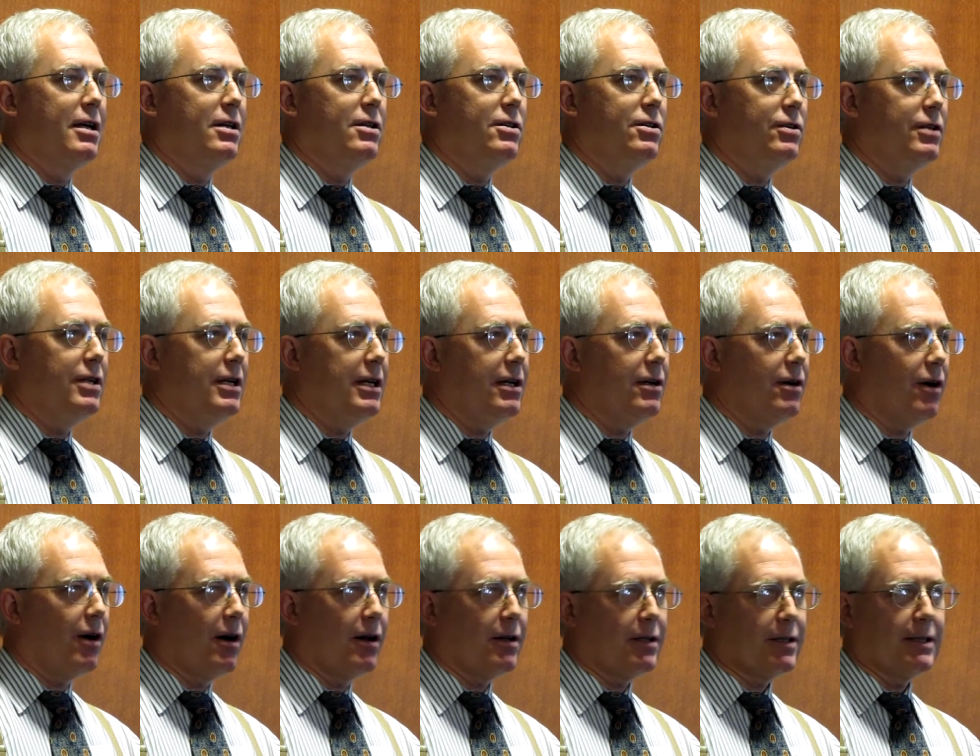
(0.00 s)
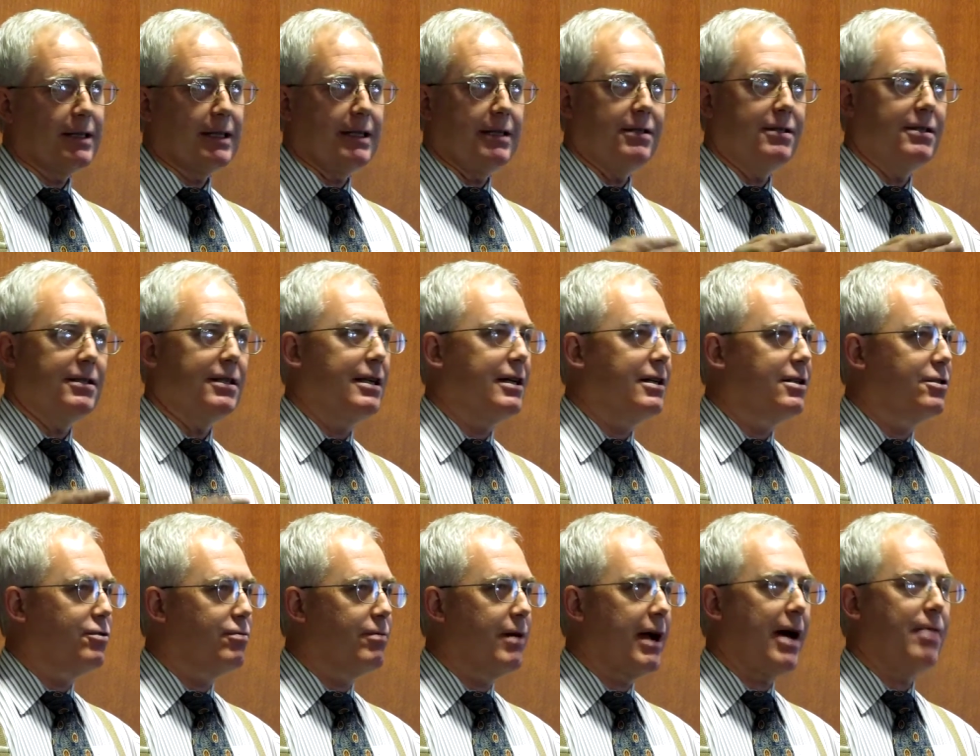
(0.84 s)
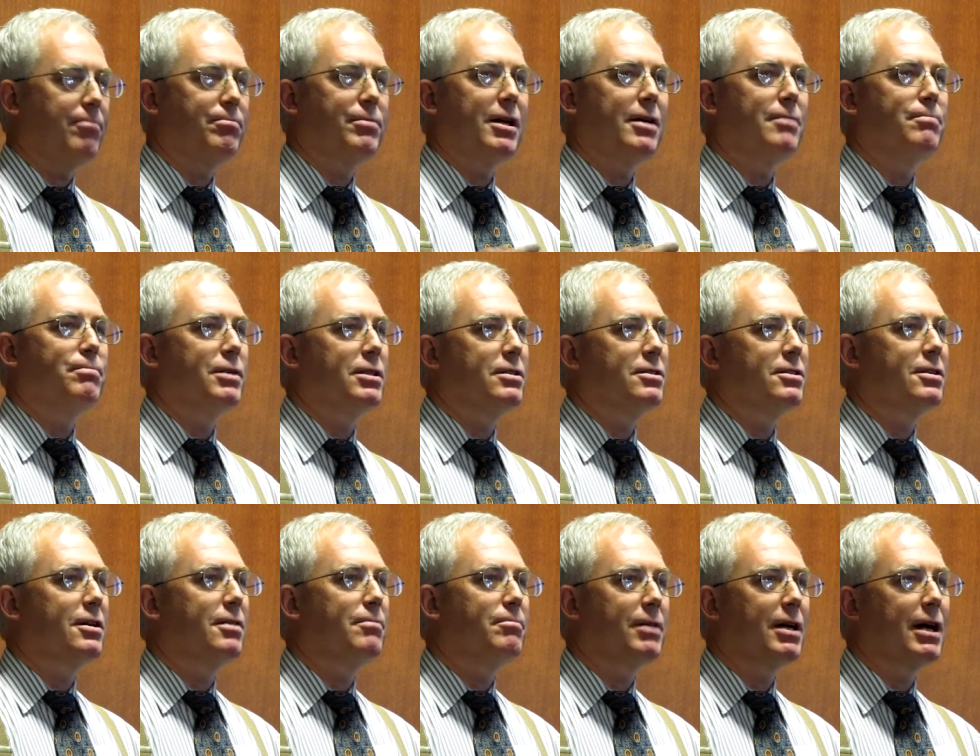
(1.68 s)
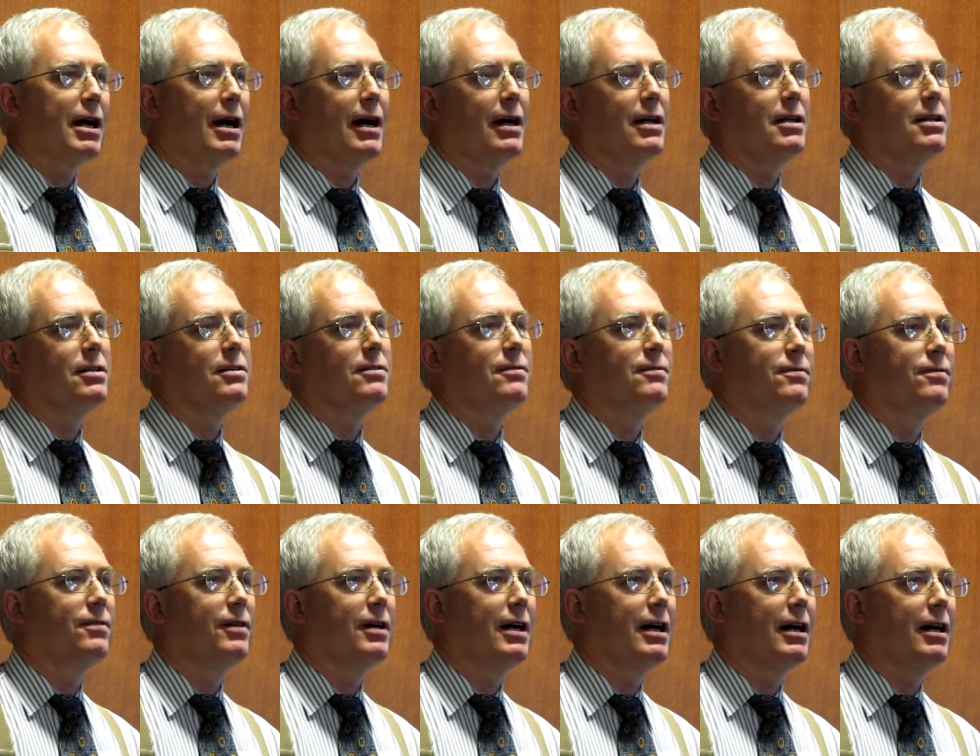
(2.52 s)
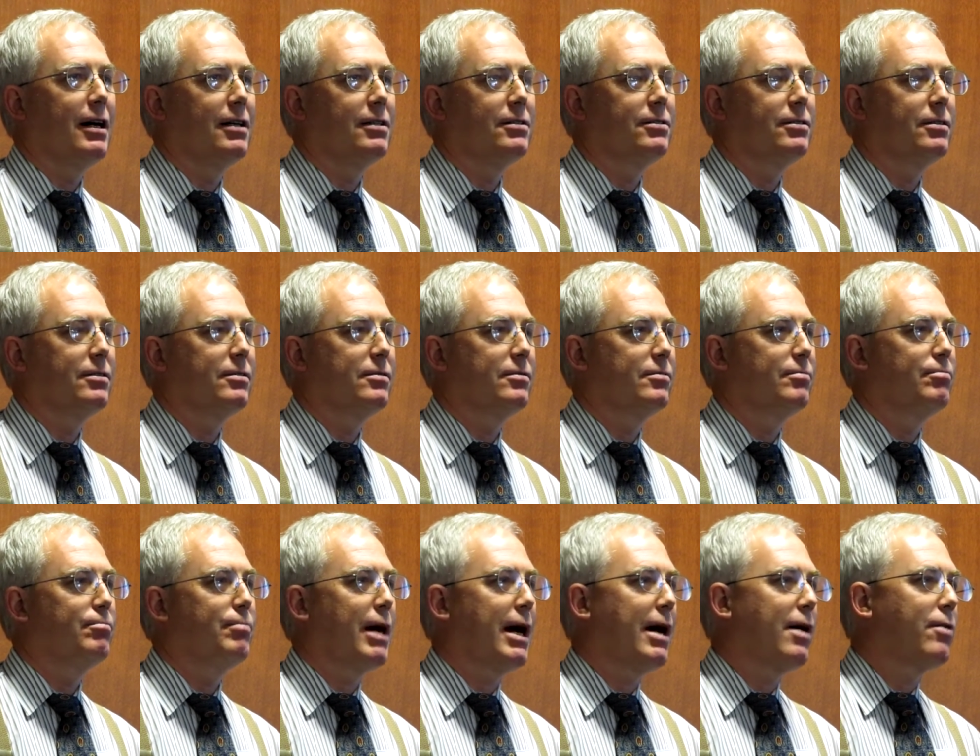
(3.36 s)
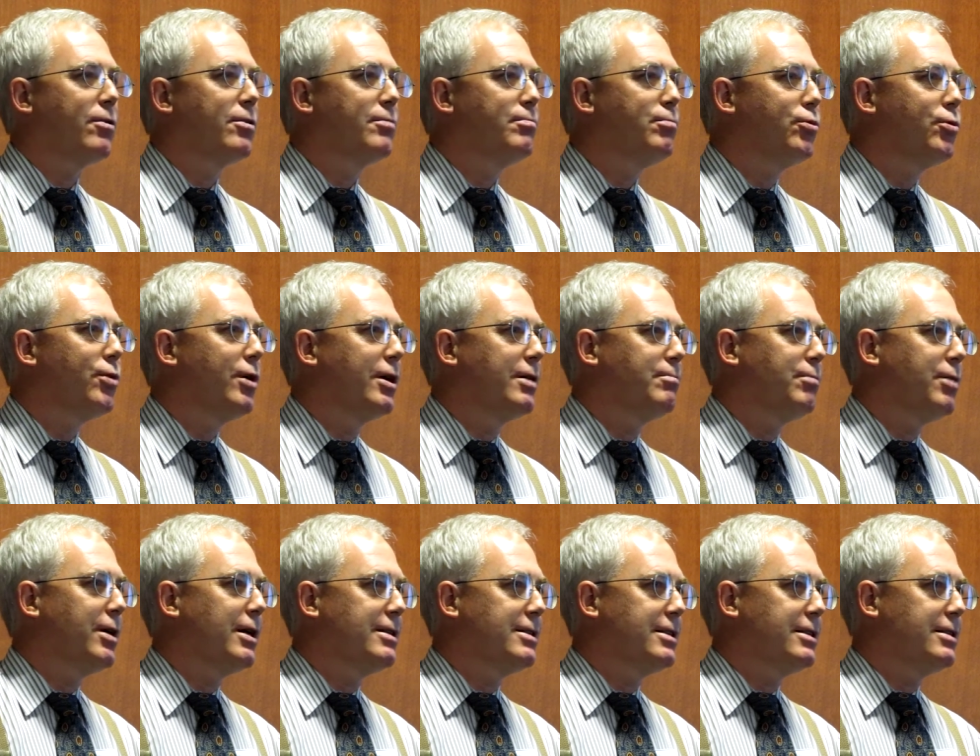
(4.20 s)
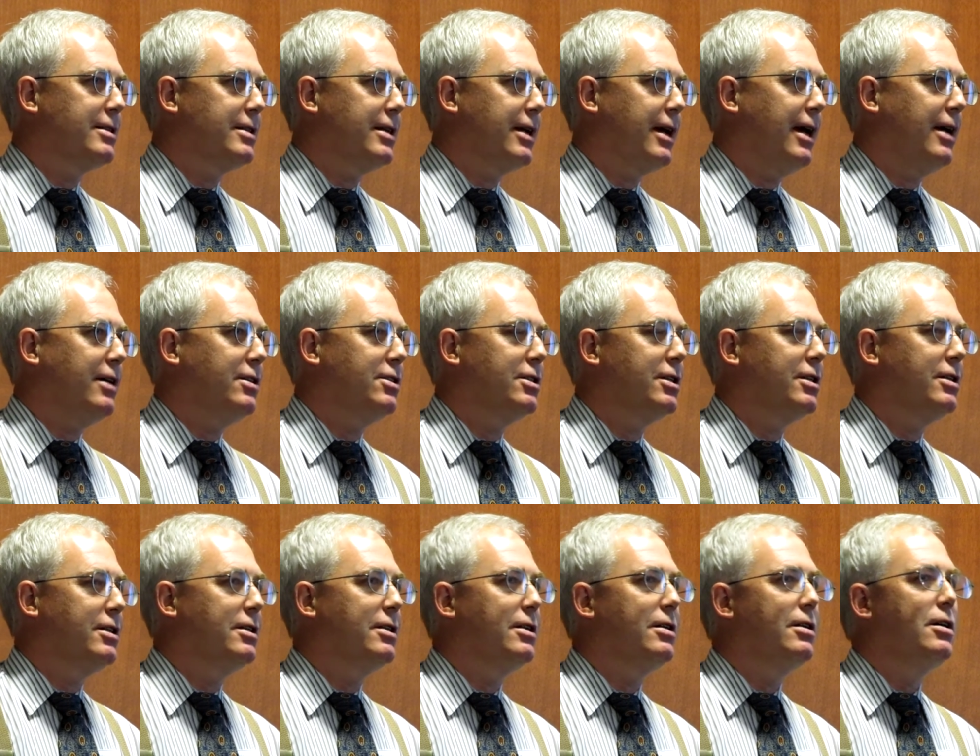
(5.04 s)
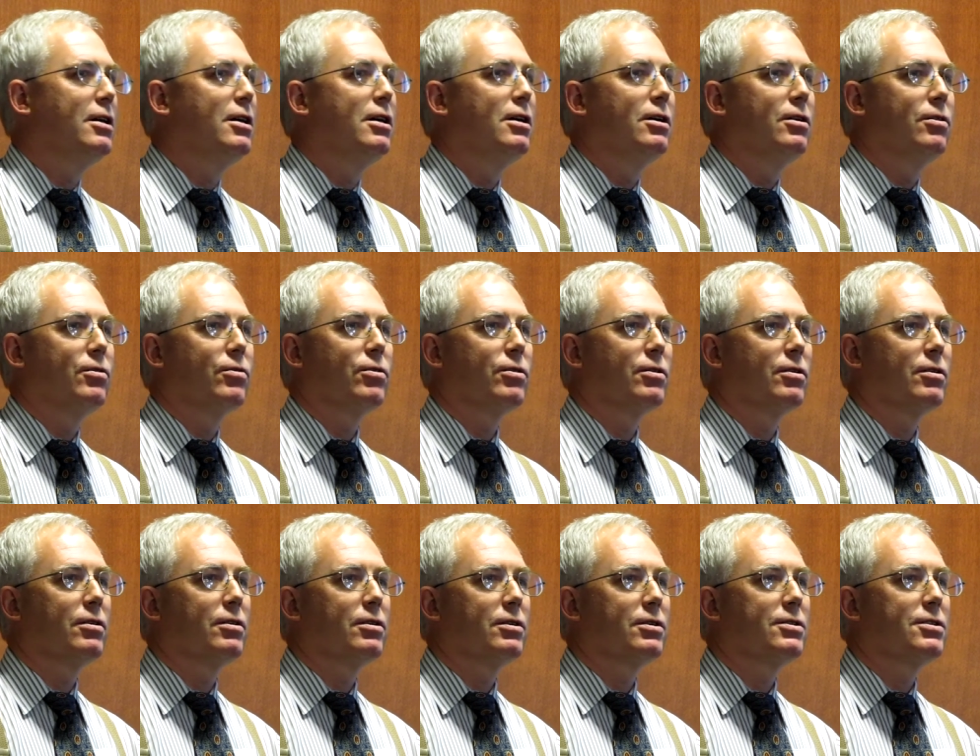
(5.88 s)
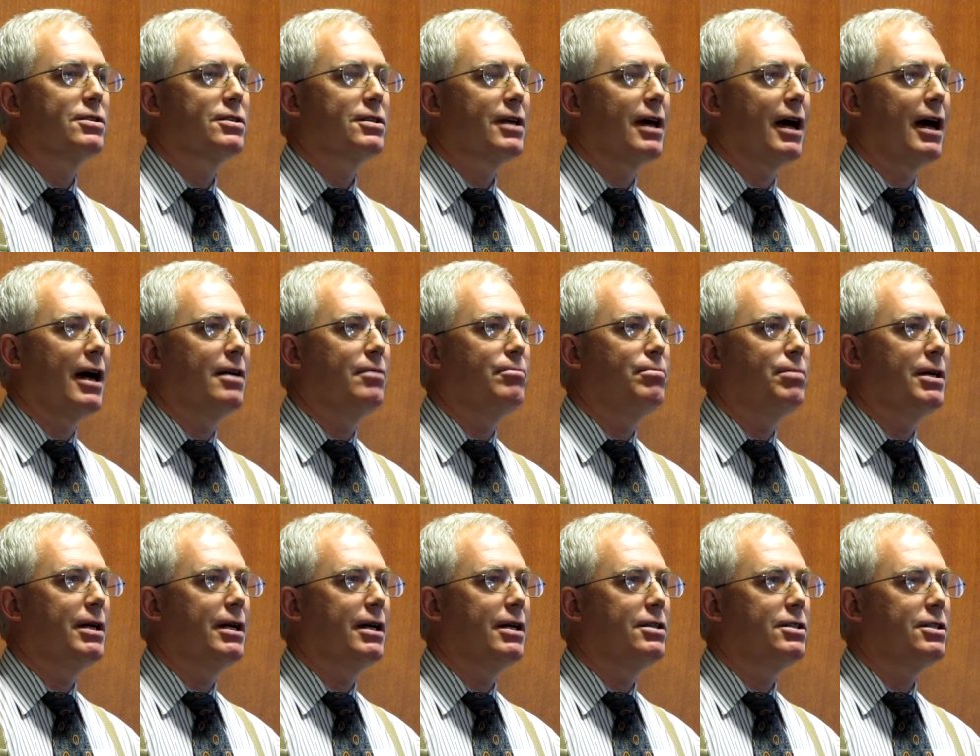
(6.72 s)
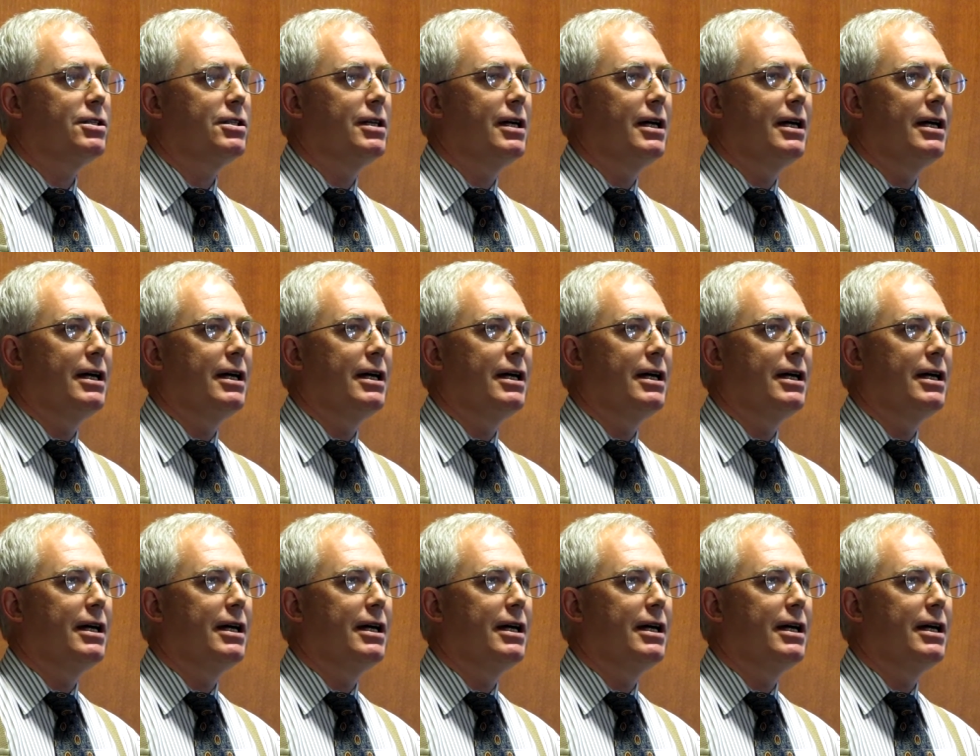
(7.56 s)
You need all of these things wrapped up in some kind of uh, PowerPoint presentation or slide pitch.